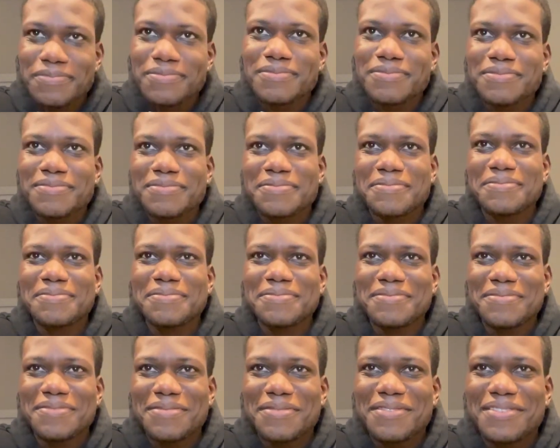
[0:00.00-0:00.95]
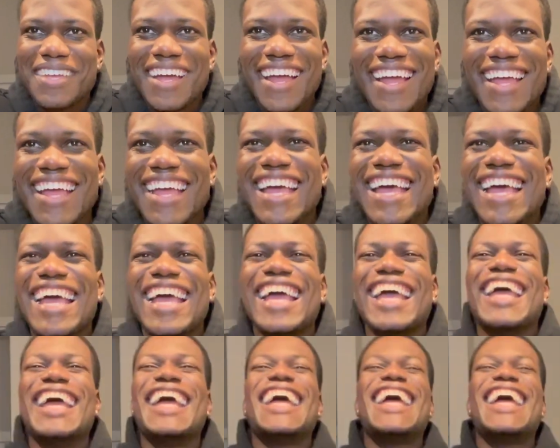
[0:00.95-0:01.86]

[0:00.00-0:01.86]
(silence)